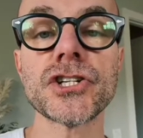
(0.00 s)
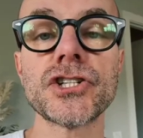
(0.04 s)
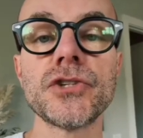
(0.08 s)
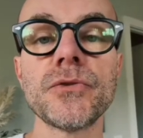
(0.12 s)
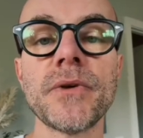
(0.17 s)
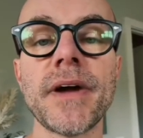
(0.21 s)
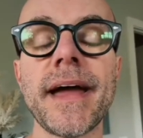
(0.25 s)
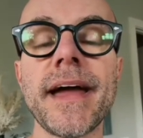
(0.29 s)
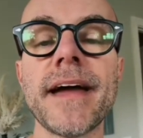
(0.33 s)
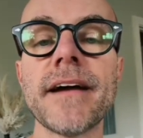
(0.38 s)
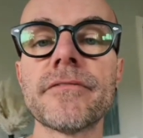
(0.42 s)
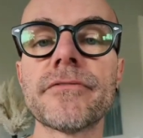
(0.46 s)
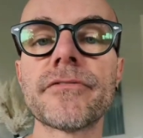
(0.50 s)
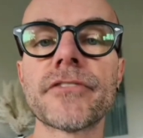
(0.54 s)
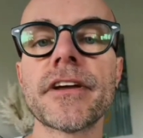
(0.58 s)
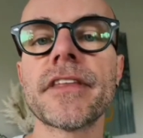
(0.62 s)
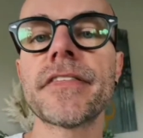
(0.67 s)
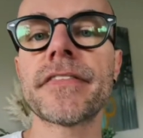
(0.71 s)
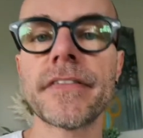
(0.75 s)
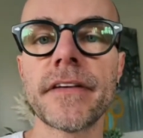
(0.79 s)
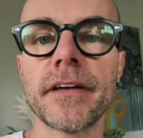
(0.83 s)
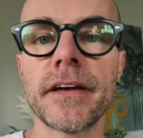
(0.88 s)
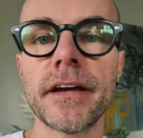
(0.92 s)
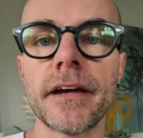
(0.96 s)
do
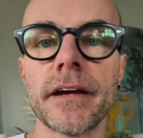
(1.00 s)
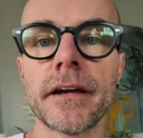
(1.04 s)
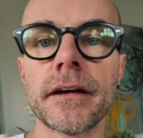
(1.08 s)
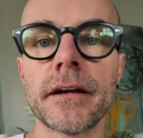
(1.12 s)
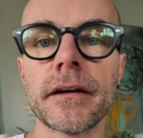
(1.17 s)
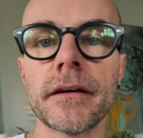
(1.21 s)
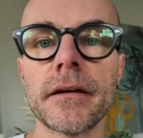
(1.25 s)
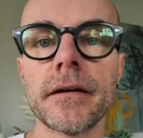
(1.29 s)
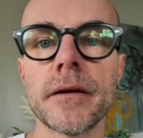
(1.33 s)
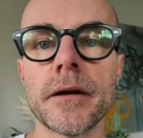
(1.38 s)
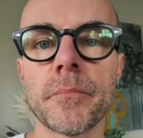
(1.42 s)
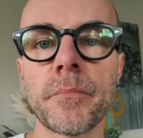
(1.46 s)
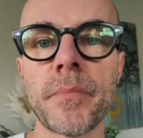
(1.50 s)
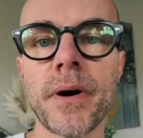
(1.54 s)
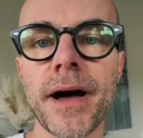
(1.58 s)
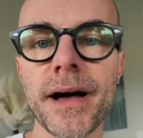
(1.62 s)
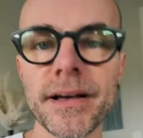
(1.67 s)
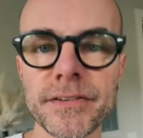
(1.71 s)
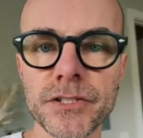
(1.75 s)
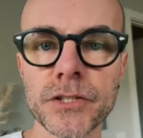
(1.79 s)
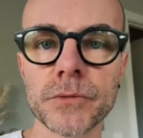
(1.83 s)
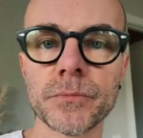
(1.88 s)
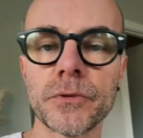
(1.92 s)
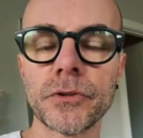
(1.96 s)
everything
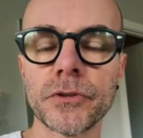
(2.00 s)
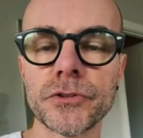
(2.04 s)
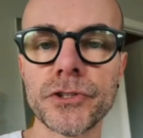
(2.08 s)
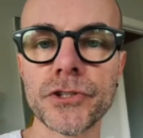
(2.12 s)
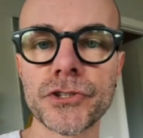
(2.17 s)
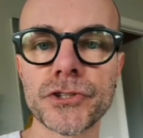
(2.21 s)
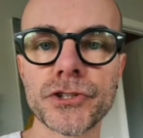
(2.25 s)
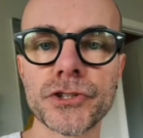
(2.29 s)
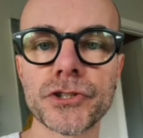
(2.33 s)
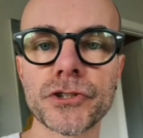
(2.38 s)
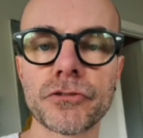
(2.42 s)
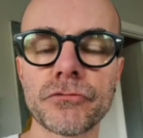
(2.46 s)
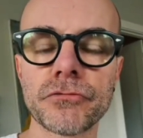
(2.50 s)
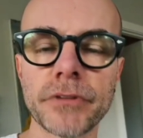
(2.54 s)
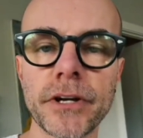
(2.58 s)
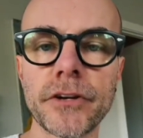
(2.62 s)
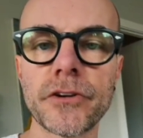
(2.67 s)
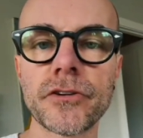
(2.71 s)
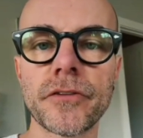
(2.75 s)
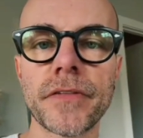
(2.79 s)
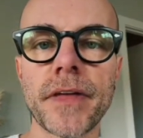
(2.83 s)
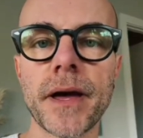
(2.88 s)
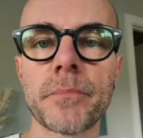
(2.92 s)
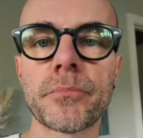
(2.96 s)
possible to
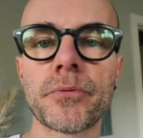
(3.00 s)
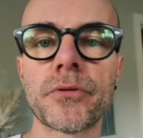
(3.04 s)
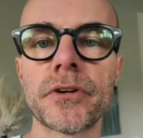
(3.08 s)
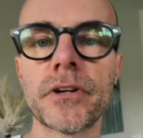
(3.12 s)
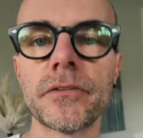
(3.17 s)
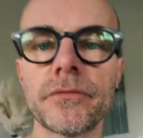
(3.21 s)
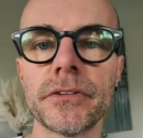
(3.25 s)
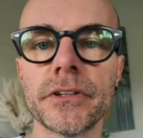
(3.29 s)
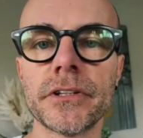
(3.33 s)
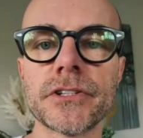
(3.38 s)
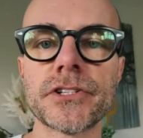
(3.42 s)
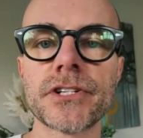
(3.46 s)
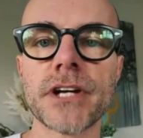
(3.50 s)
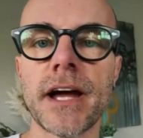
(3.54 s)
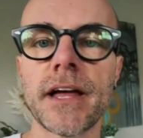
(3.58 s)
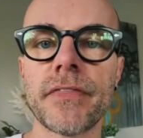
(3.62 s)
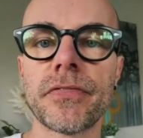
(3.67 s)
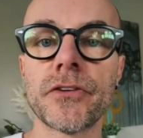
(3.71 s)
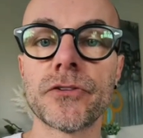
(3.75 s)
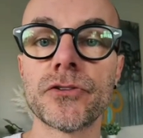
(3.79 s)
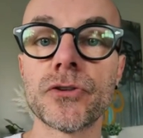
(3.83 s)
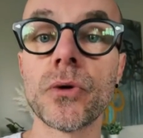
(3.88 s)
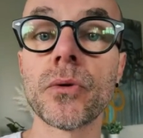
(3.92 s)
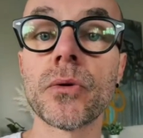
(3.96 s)
surrender that privilege at
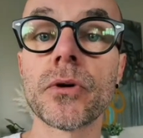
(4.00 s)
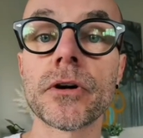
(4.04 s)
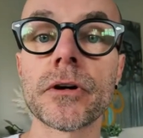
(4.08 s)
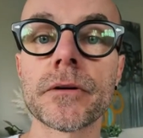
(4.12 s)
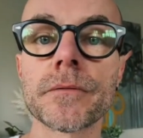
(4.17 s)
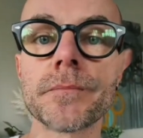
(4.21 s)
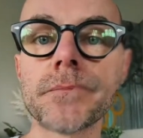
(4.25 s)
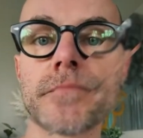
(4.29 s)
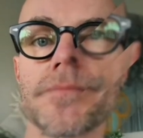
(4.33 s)
the door.